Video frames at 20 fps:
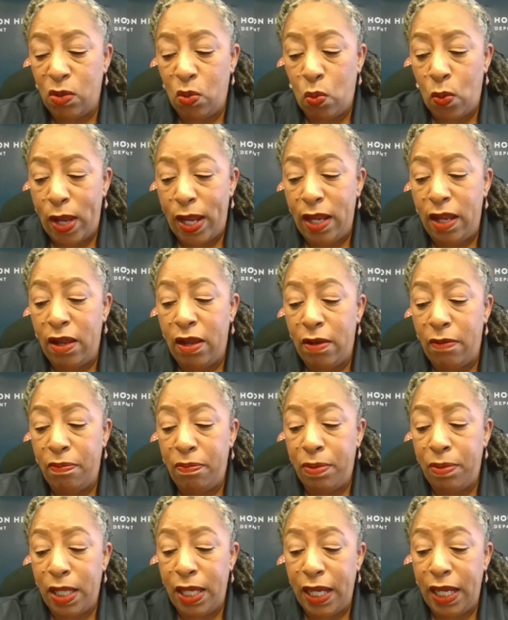way of
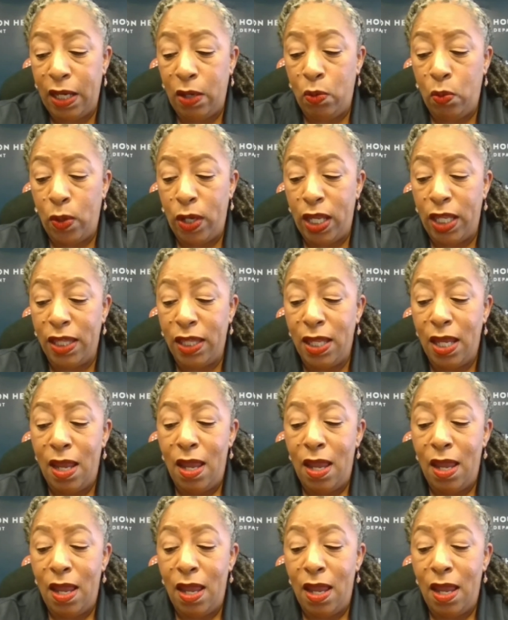playing with